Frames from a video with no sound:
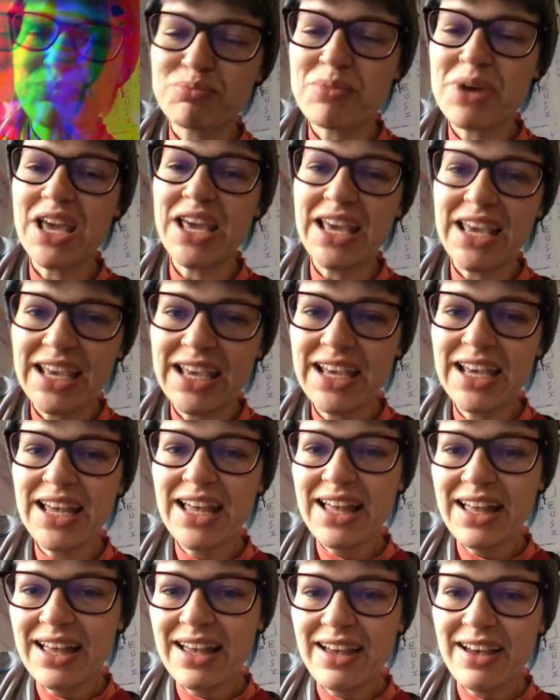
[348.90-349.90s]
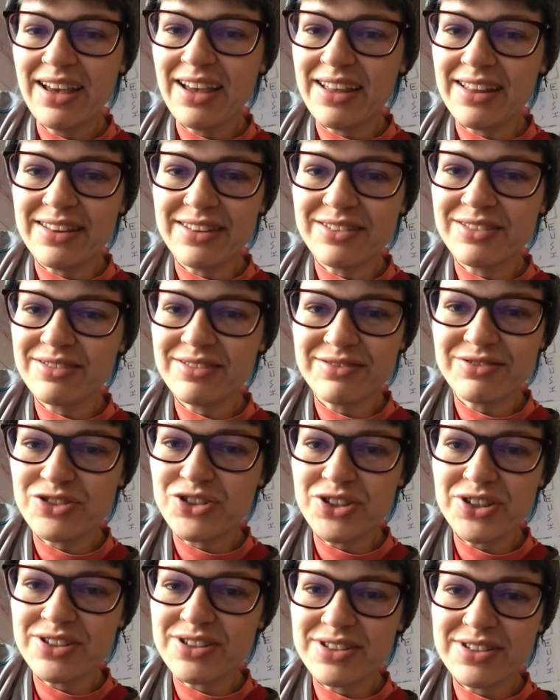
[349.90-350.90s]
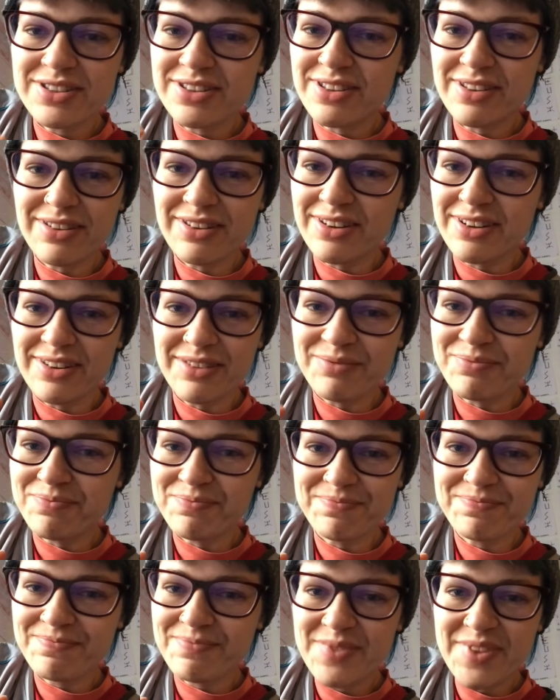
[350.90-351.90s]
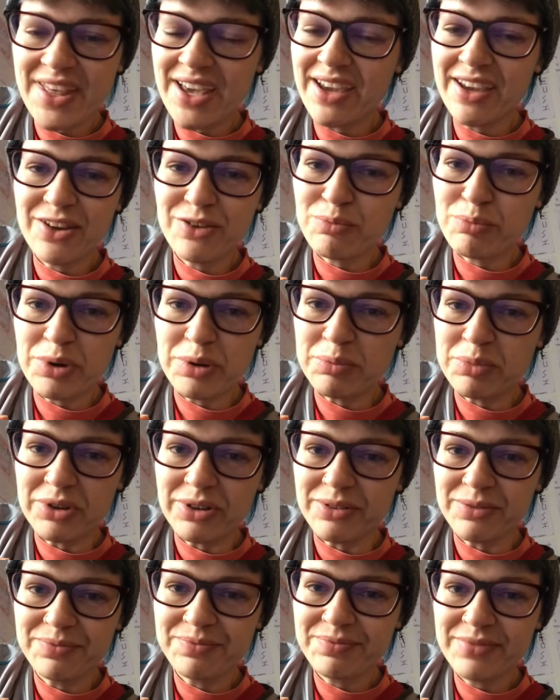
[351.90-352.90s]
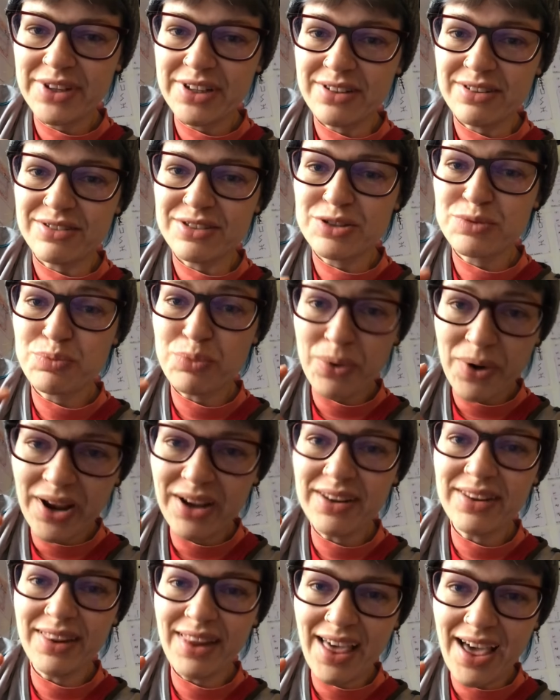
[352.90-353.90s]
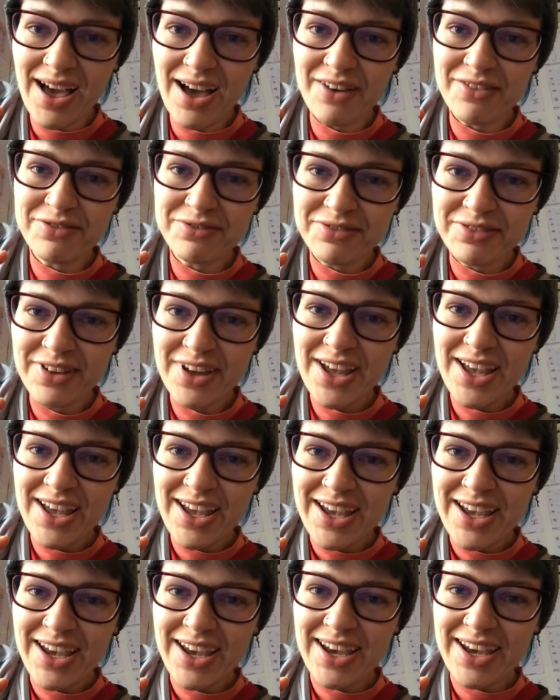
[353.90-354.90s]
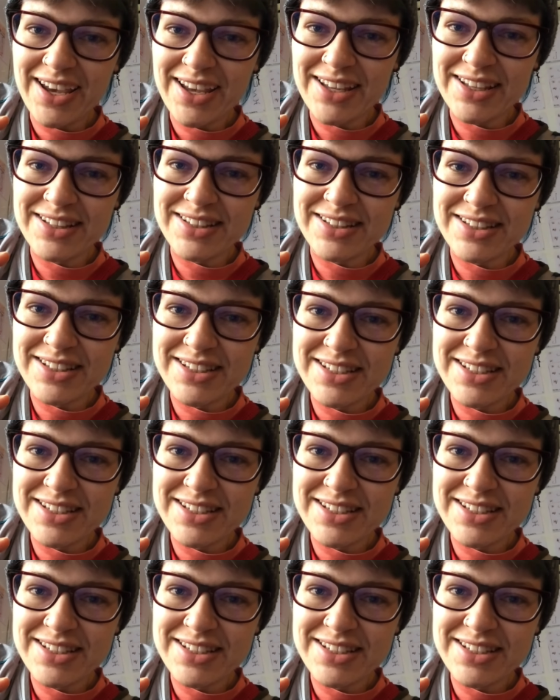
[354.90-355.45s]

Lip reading: me. And just thank you, people. Spread love and